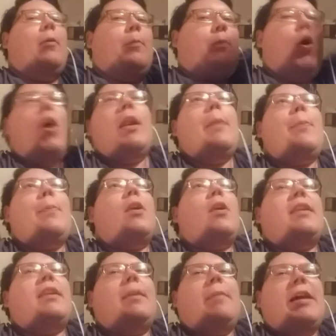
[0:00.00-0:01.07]
Put a
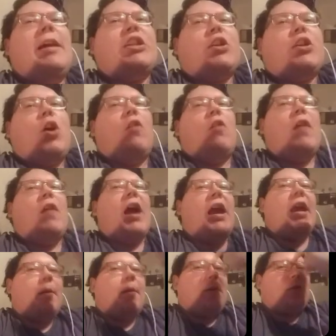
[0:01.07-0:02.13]
bullet in my skull right
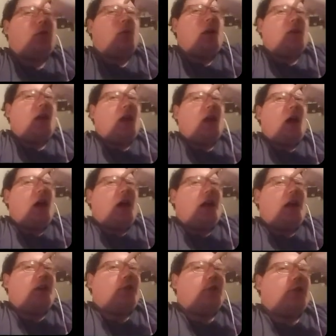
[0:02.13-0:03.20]
here between the
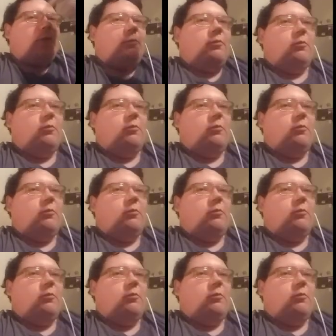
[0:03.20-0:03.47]
eyes.